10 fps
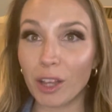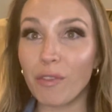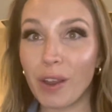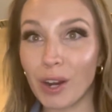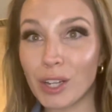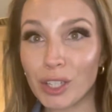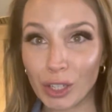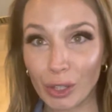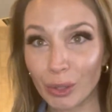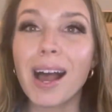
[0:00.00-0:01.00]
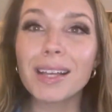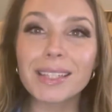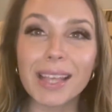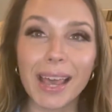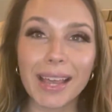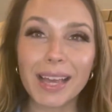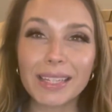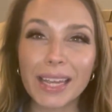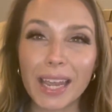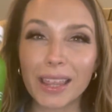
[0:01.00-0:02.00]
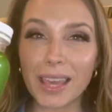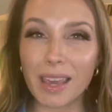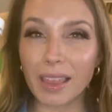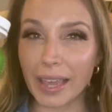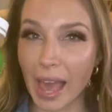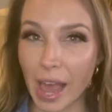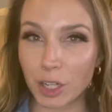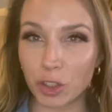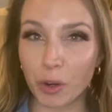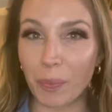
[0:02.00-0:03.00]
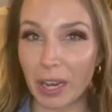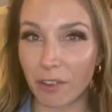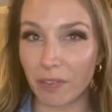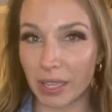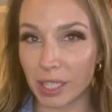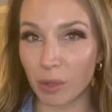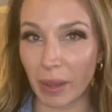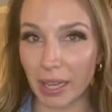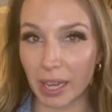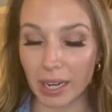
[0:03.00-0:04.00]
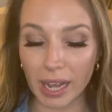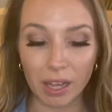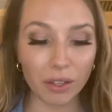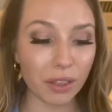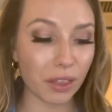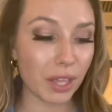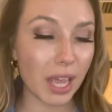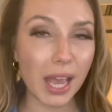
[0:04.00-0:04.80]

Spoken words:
vera too as like a daily like extra benefit to my gut health.